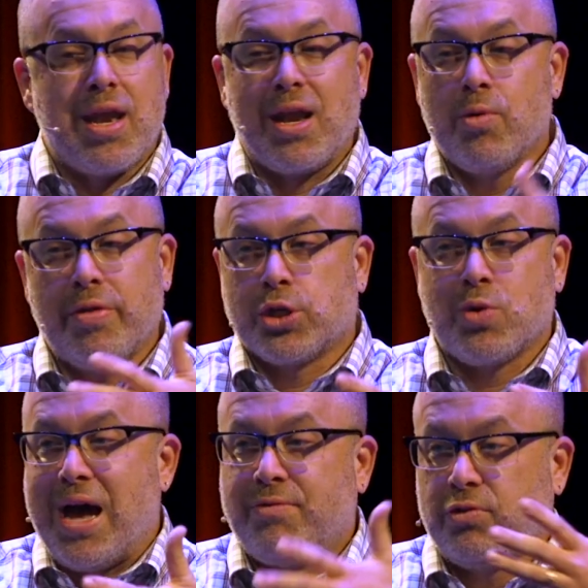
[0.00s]
And anyone that
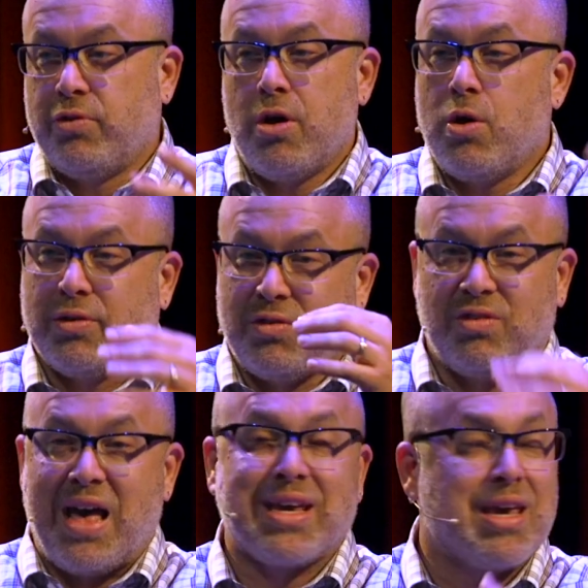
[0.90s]
travels knows a
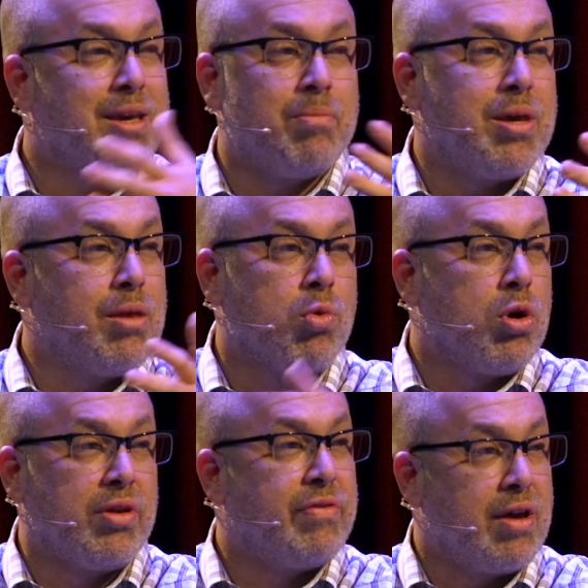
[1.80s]
second can be the
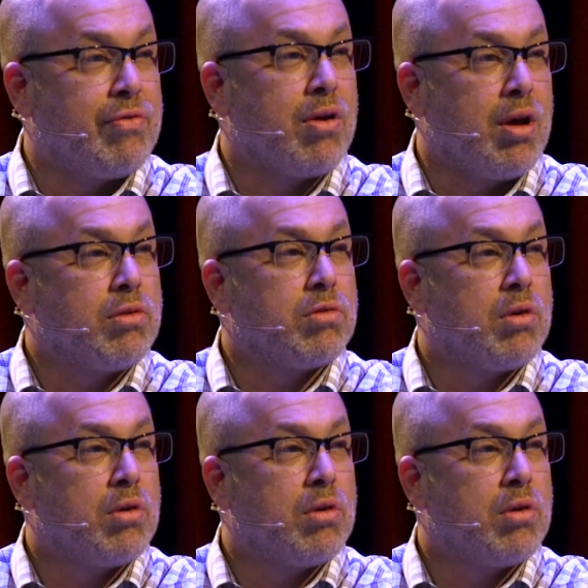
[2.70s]
world of different.